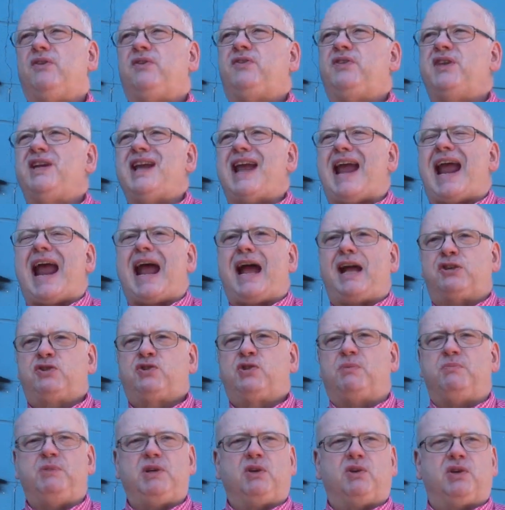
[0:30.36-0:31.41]
the
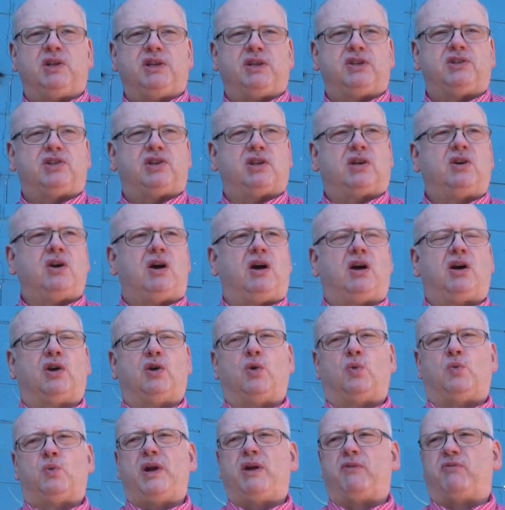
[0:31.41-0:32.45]
attribute of the
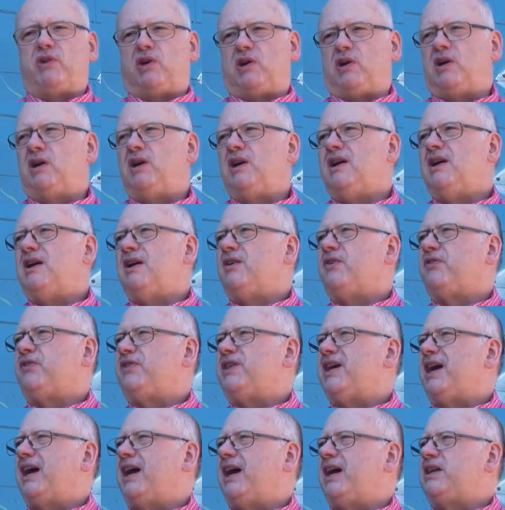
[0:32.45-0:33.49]
Chicago River
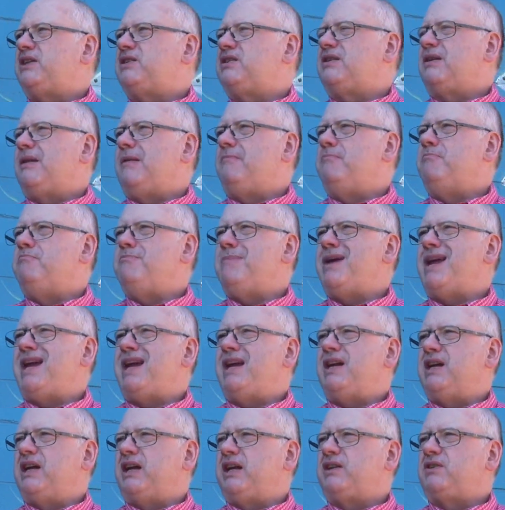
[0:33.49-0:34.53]
that
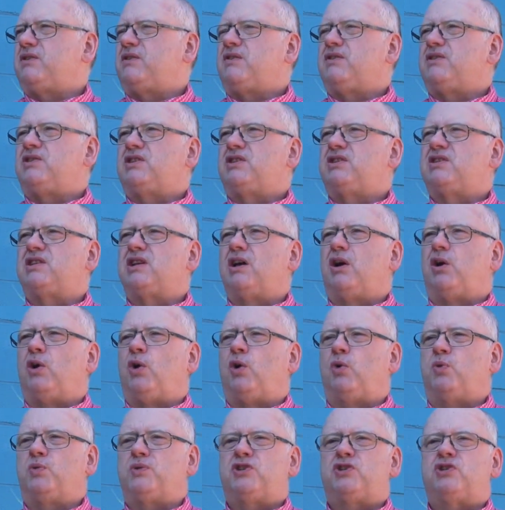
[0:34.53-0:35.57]
made it
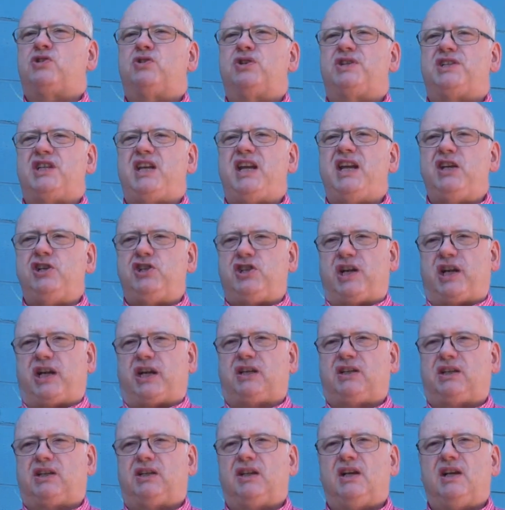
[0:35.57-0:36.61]
so strategic
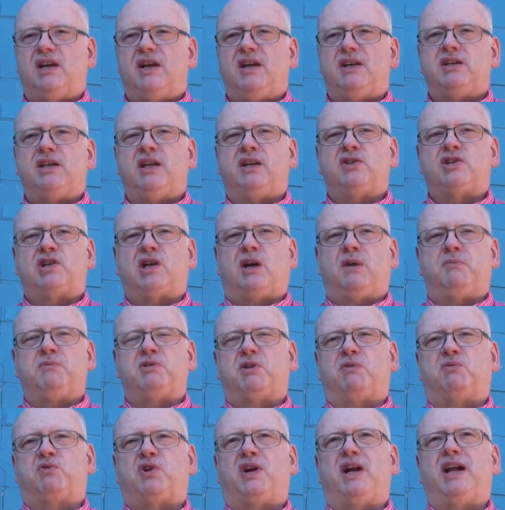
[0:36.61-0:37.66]
in
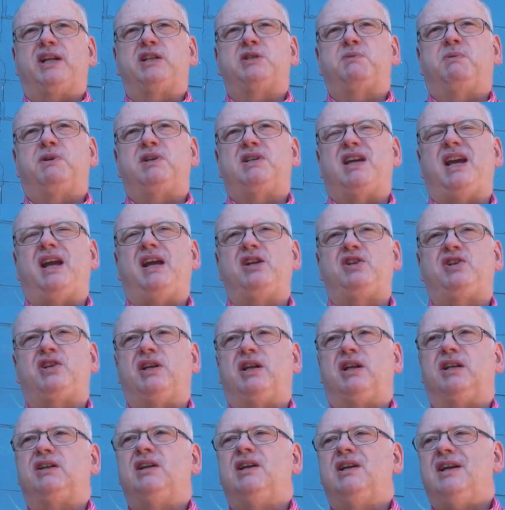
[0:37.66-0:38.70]
terms of
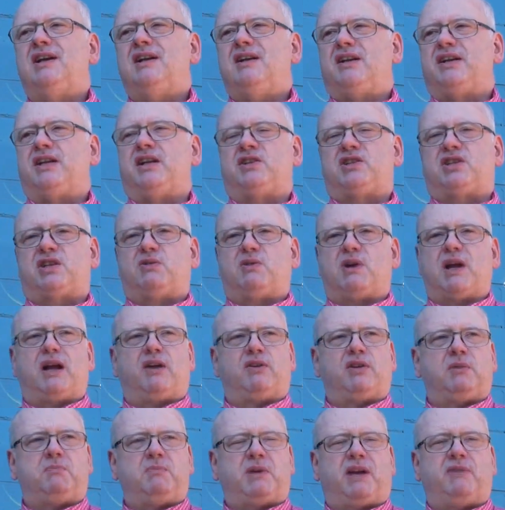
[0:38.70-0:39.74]
transportation. It's
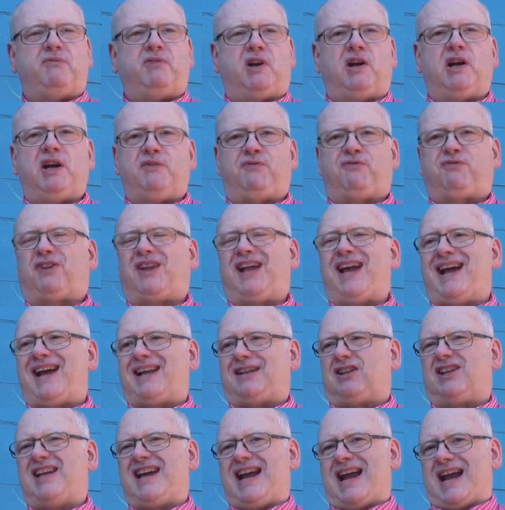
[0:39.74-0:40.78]
surrounded by very
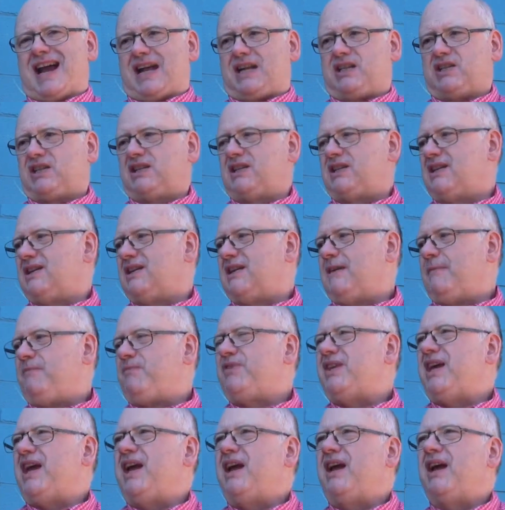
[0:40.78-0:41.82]
flat land,
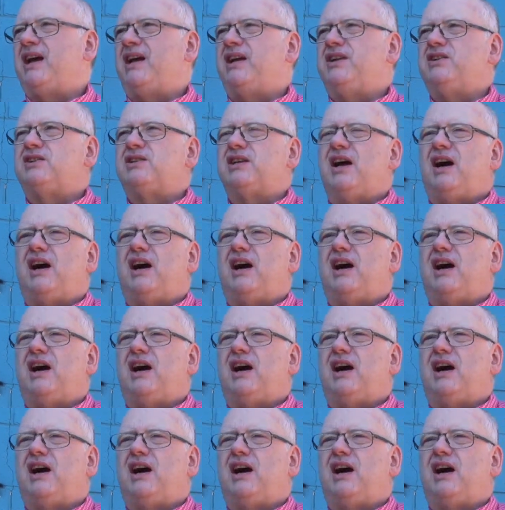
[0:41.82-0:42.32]
and